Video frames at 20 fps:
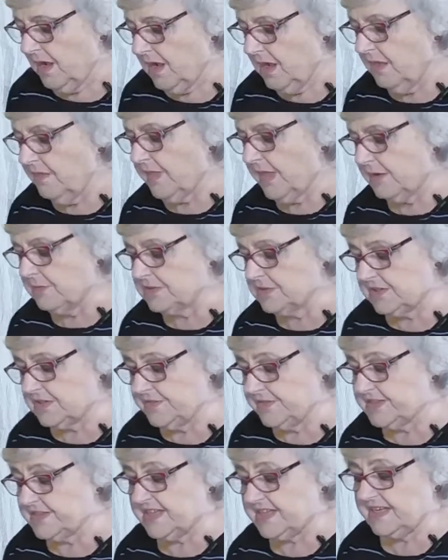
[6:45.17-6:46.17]
was on the
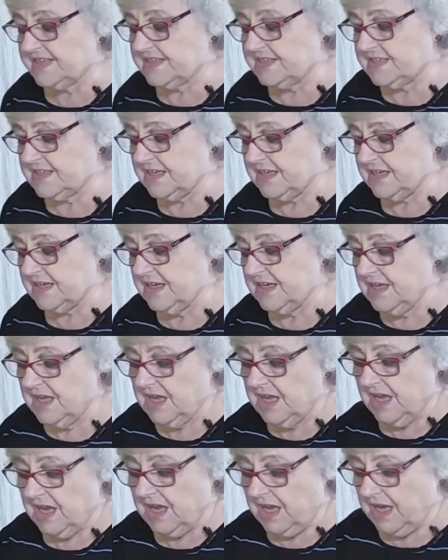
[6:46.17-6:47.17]
Saturday.
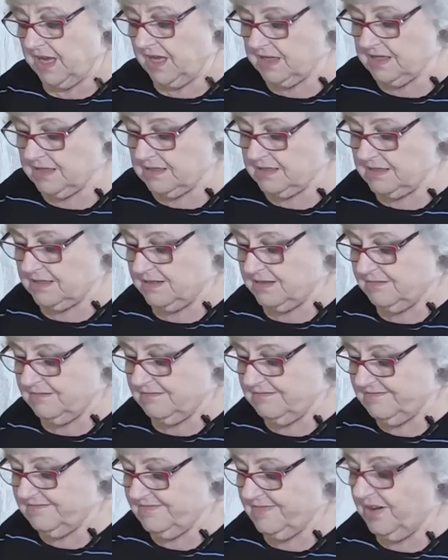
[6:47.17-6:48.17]
And
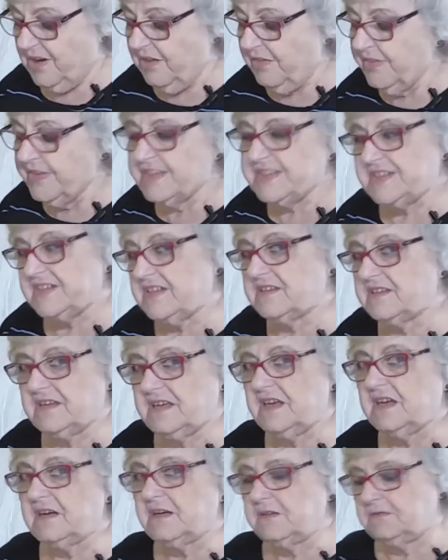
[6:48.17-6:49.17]
on the Sunday,
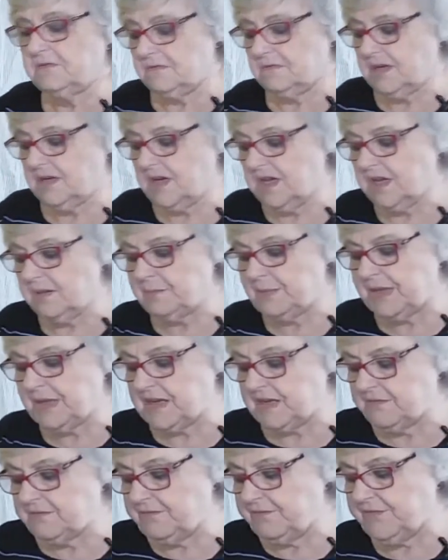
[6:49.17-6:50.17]
I began
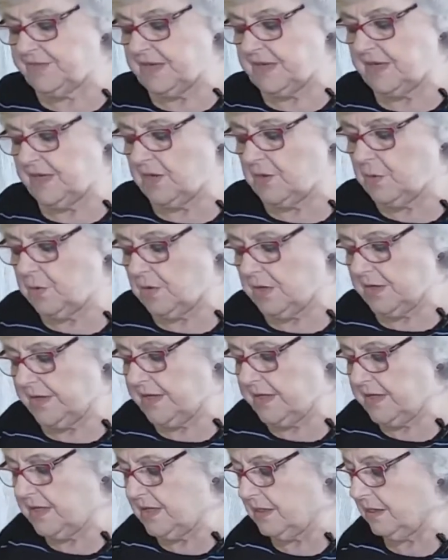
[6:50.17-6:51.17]
feeling quite ill.
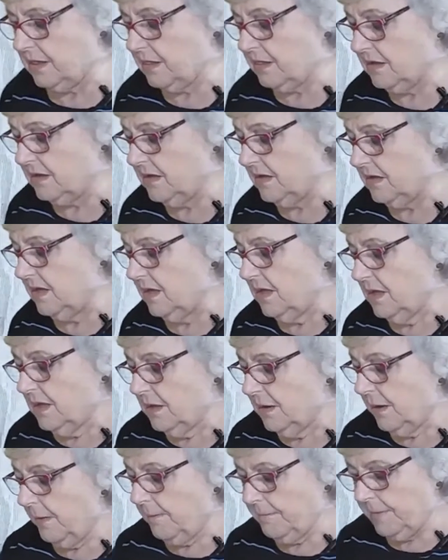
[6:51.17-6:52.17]
And
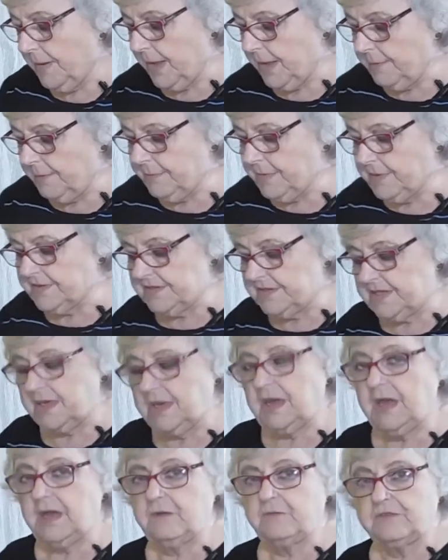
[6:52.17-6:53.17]
by Monday, I was
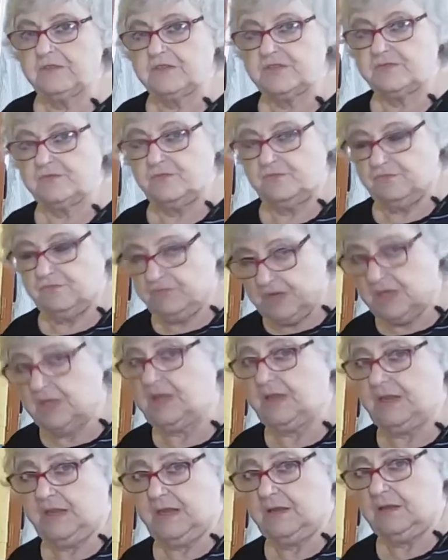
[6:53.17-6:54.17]
really
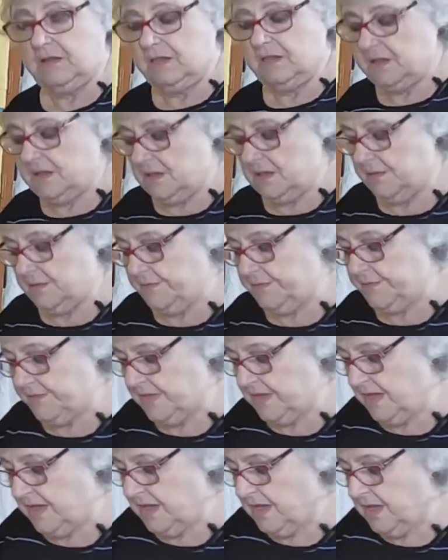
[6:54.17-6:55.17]
ill.
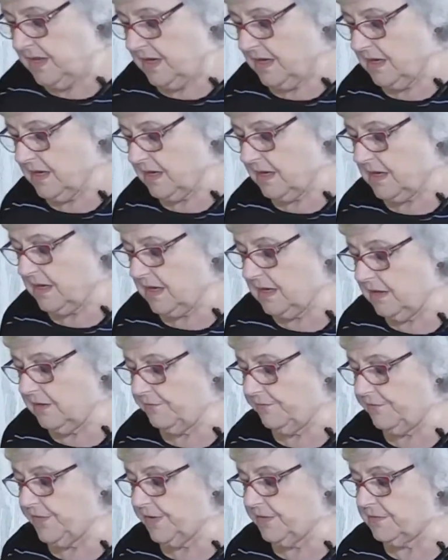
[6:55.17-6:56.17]
And Kate phoned
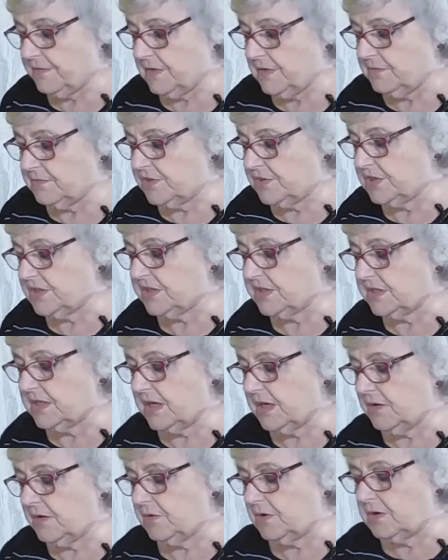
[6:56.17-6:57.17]
up. She said, "How are
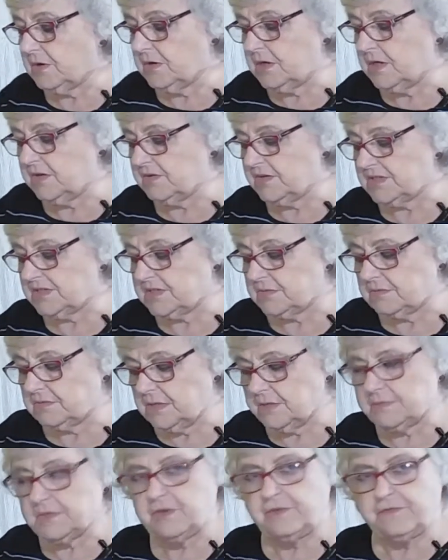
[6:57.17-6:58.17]
you?" I said, "Well, I'm not
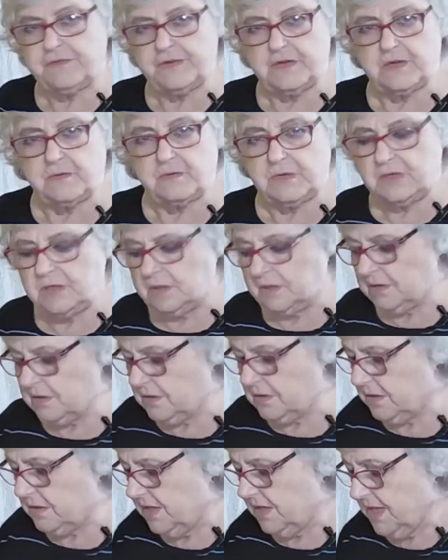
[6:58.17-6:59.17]
very well."
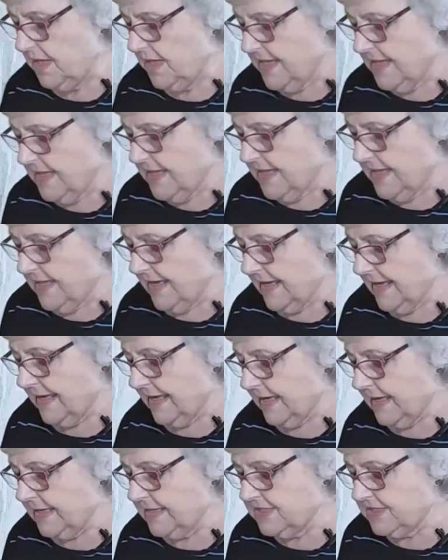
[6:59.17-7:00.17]
And she
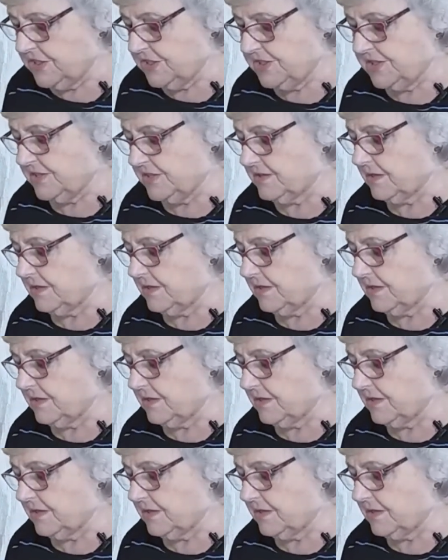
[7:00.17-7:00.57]
said, "No.